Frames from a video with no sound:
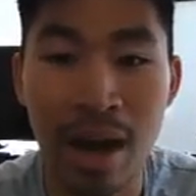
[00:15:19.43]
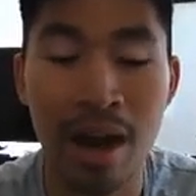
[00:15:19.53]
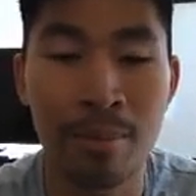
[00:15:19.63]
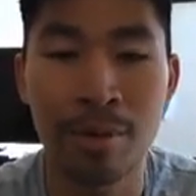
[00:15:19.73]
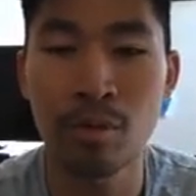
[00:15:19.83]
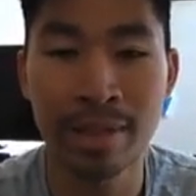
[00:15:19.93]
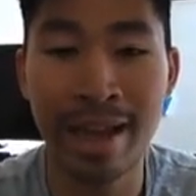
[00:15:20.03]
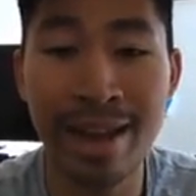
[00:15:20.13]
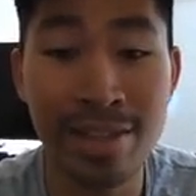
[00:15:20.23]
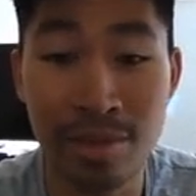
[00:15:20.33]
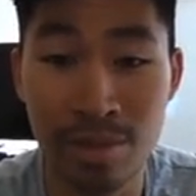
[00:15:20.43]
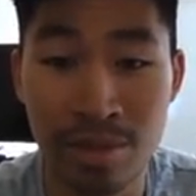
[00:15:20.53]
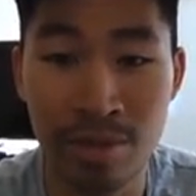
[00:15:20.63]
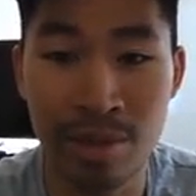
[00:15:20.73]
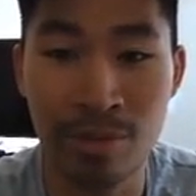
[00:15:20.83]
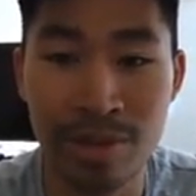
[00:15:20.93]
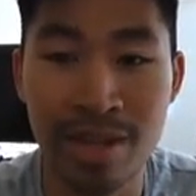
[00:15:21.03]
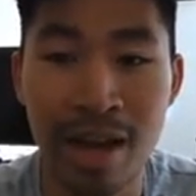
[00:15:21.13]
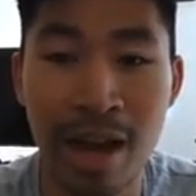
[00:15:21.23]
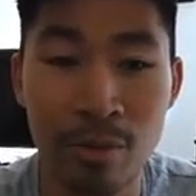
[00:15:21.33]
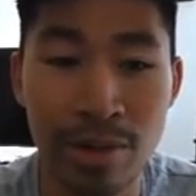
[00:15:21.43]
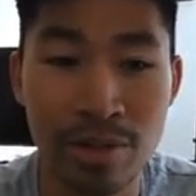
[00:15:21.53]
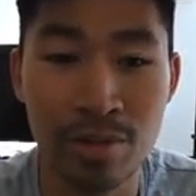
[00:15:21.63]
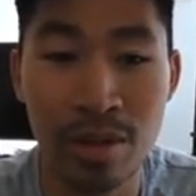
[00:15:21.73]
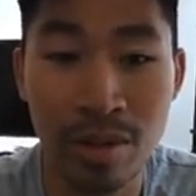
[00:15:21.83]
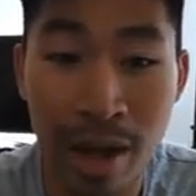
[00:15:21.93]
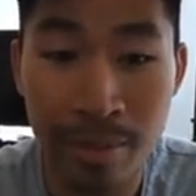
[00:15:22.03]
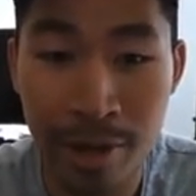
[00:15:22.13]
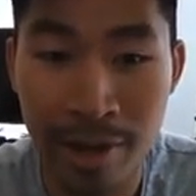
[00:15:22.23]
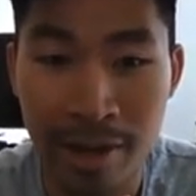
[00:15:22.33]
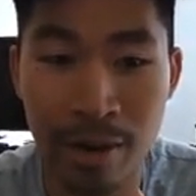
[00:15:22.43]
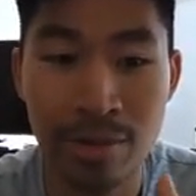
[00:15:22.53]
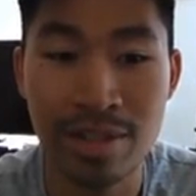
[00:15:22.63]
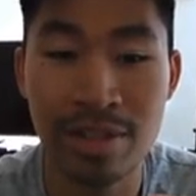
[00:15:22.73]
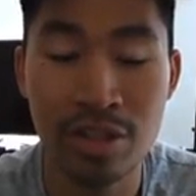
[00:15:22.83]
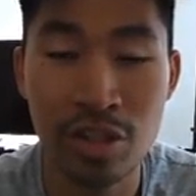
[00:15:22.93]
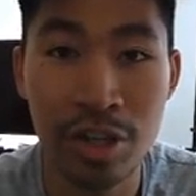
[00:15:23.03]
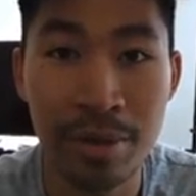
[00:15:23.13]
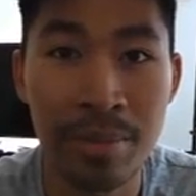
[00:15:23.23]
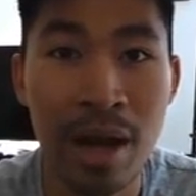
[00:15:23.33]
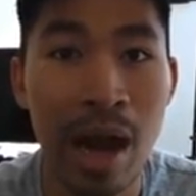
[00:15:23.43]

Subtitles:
But what I actually was doing was I went to the library, I went to the gym.